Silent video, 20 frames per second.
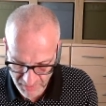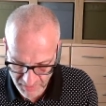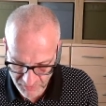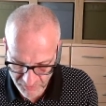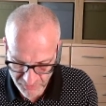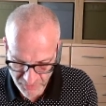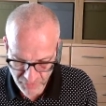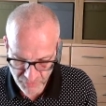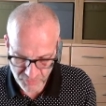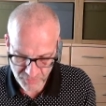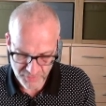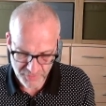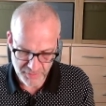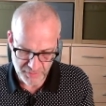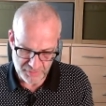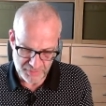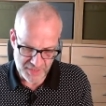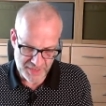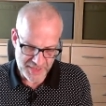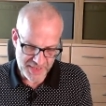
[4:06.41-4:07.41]
So
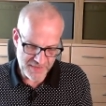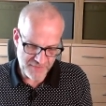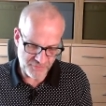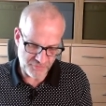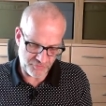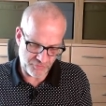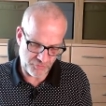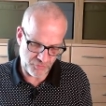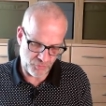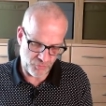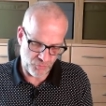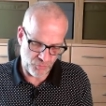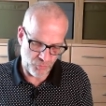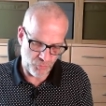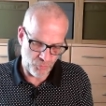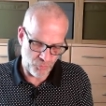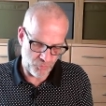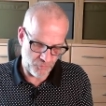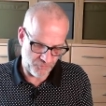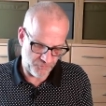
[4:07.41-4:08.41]
the
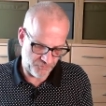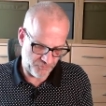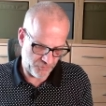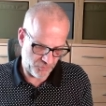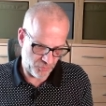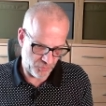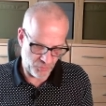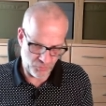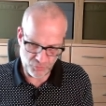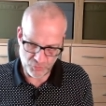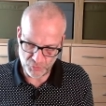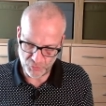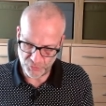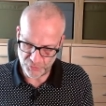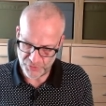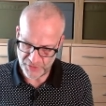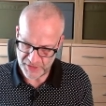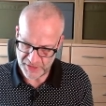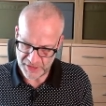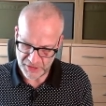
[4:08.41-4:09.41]
install for
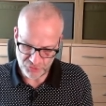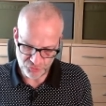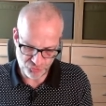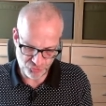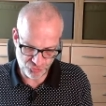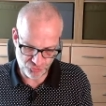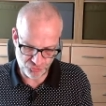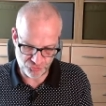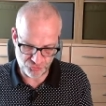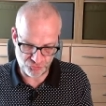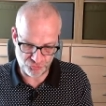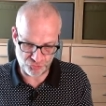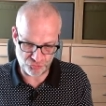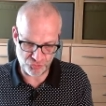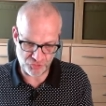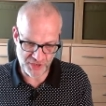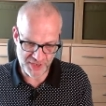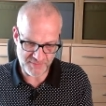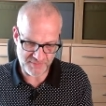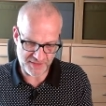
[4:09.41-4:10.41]
the
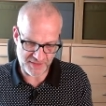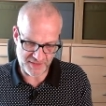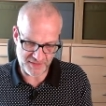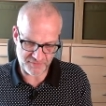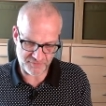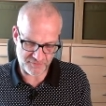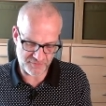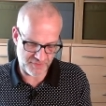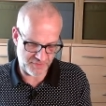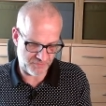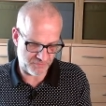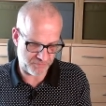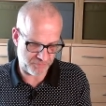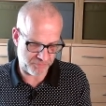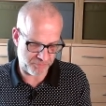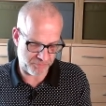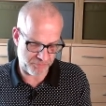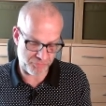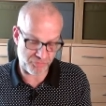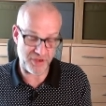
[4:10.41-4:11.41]
Dreamcast is
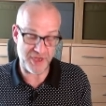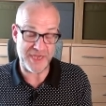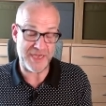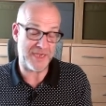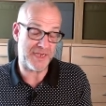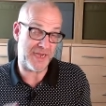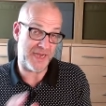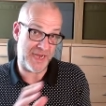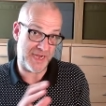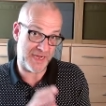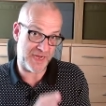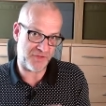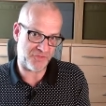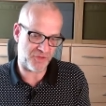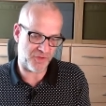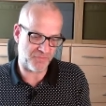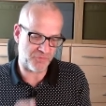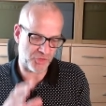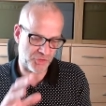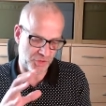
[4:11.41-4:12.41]
pretty neat, and
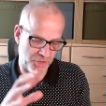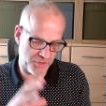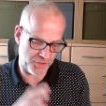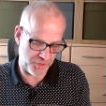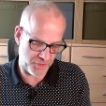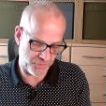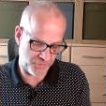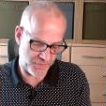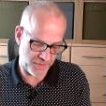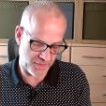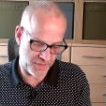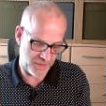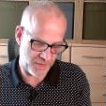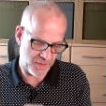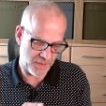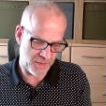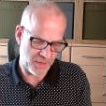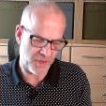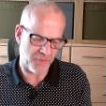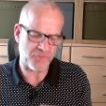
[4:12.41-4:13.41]
actually I've done
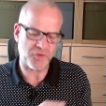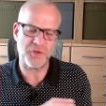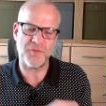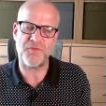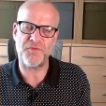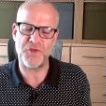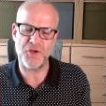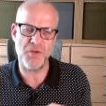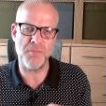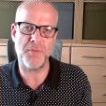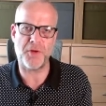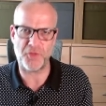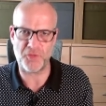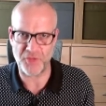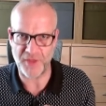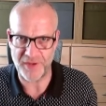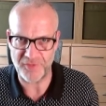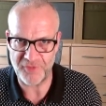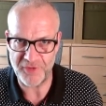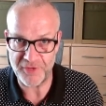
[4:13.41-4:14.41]
a few mods
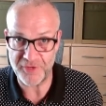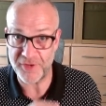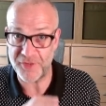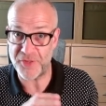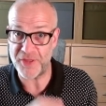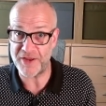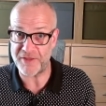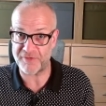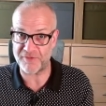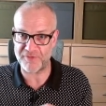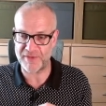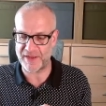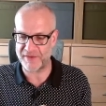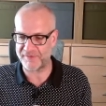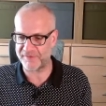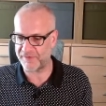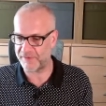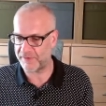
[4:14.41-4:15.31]
actually to this Saturn.